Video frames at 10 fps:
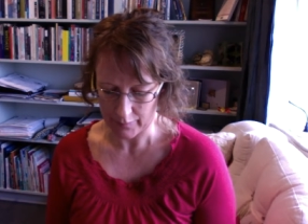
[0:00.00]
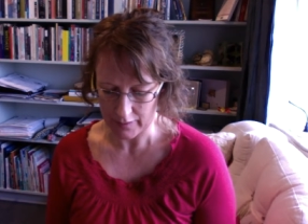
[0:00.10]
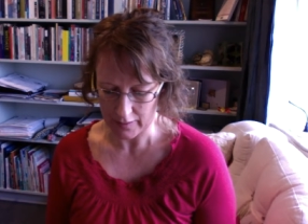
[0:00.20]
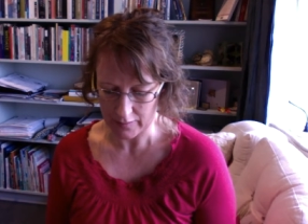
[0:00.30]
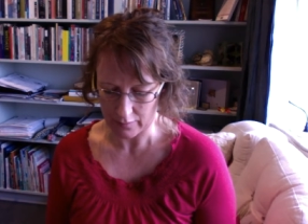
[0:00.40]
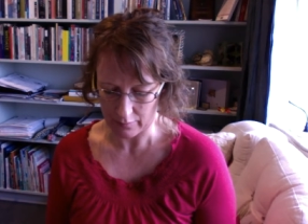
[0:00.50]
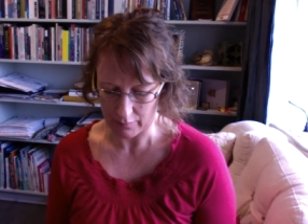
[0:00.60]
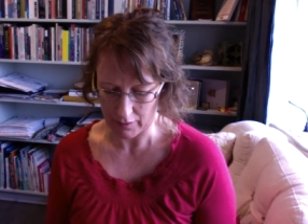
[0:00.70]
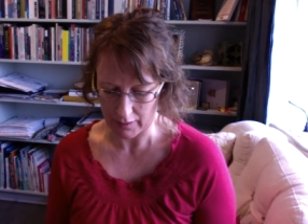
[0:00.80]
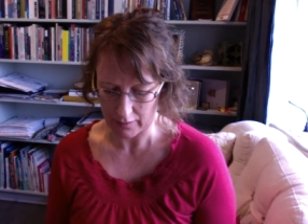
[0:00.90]
That's on
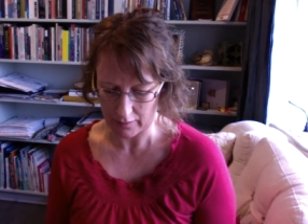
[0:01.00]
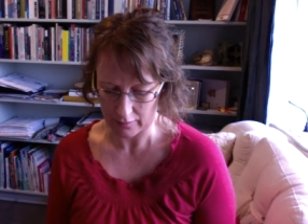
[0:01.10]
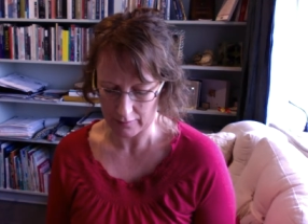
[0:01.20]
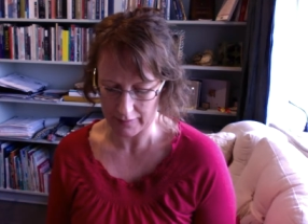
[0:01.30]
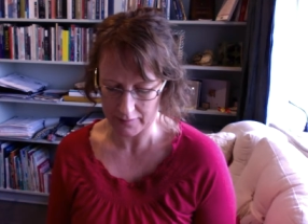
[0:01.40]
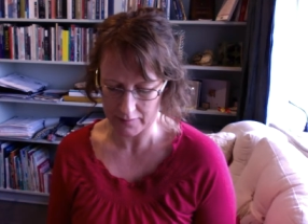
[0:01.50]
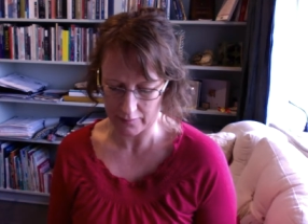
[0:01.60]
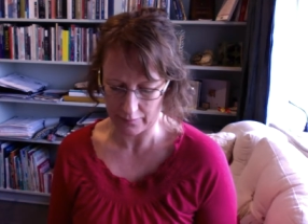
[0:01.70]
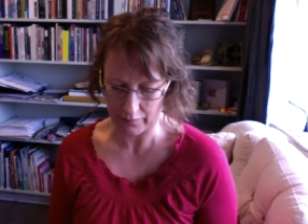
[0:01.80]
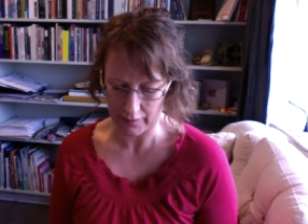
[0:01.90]
my list
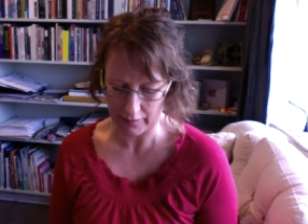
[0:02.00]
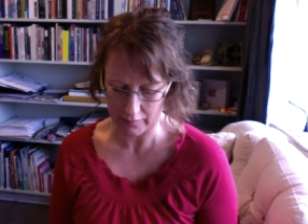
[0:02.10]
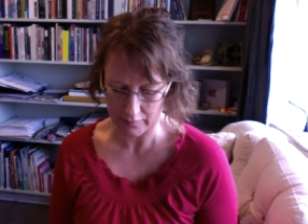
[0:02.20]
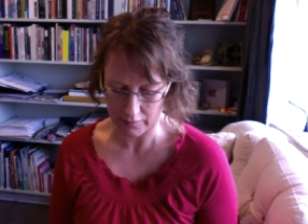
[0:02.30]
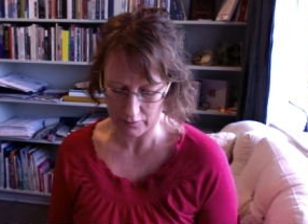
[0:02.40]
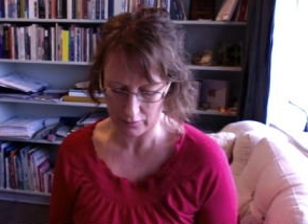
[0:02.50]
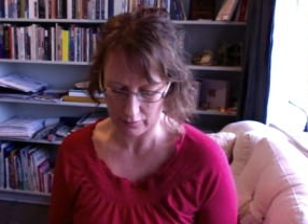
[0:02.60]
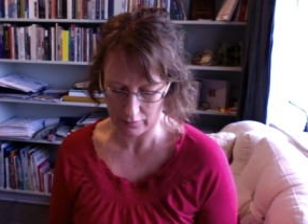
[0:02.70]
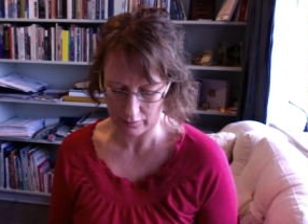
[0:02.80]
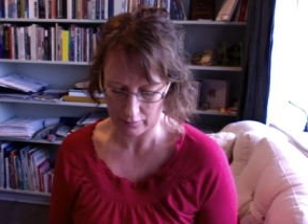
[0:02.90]
of things to do.